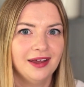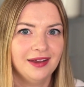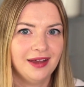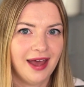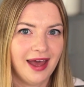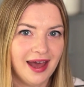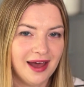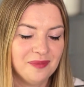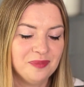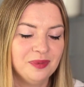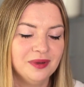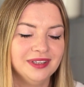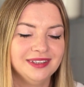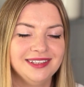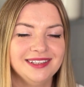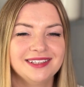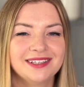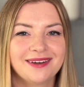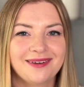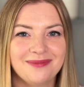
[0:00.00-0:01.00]
app
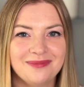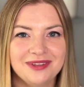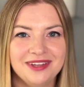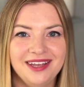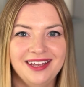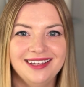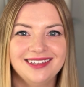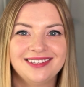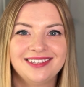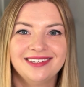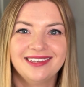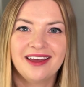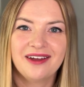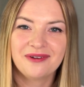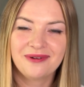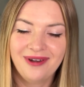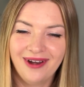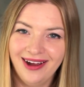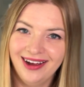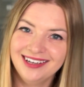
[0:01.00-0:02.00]
discriminates
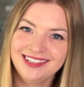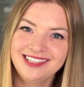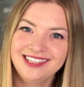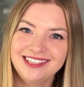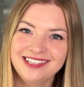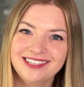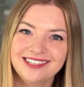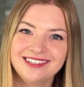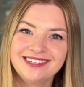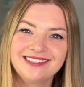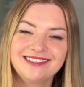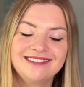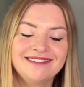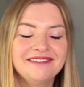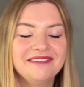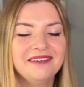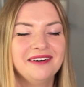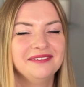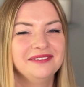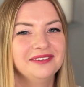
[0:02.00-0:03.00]
Russians,
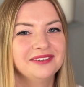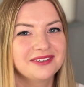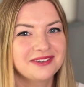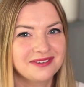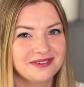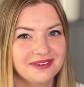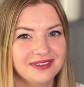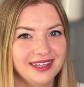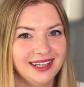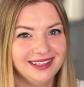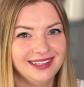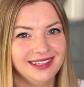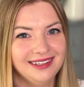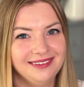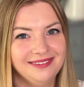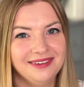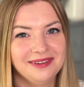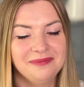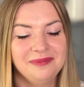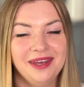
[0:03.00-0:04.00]
so I'm not sure that
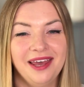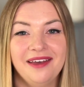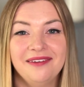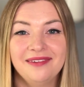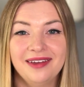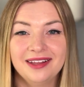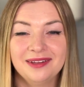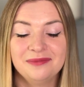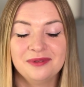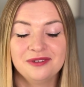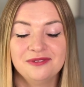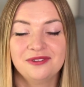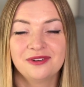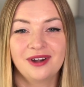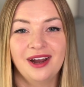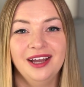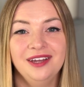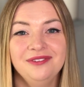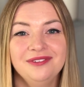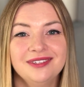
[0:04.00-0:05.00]
it will be available for
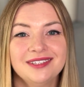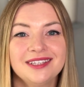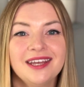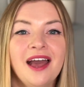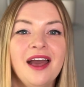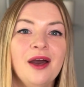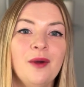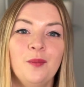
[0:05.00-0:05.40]
iPhones,